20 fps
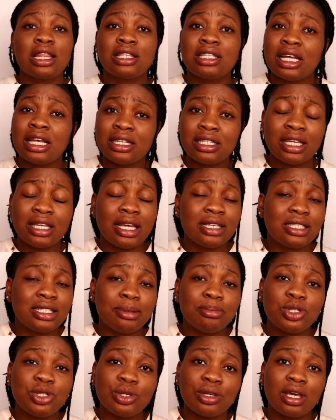get
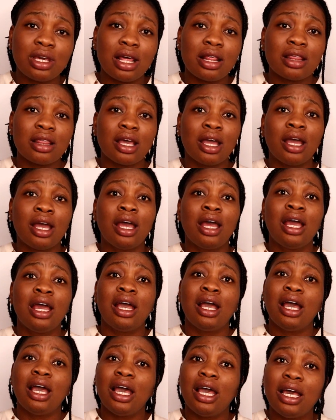them together
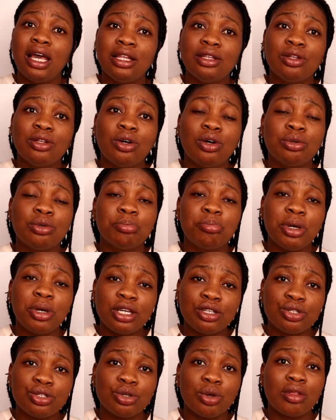and
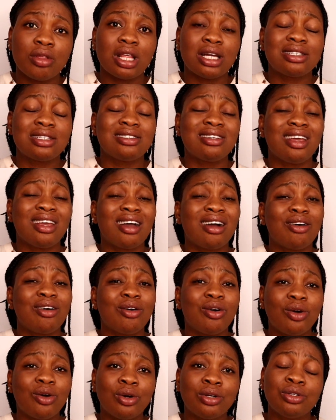make sure that they are
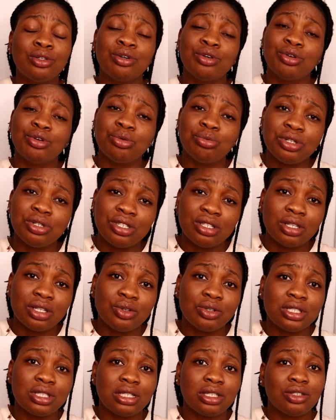all
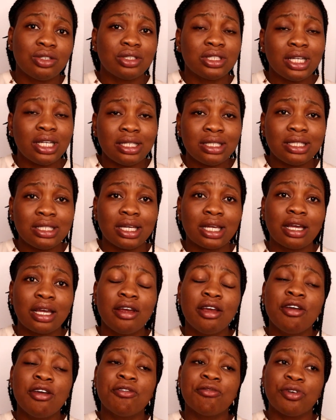originals and authentic.
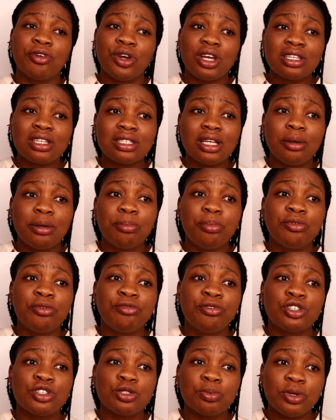For example,
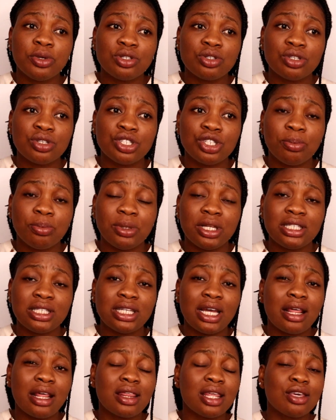for sponsorship
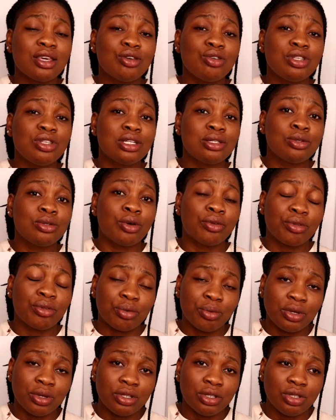letter, I think you need to
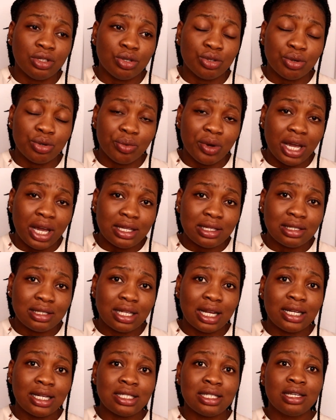notarize
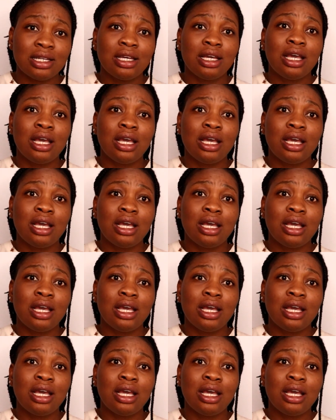that,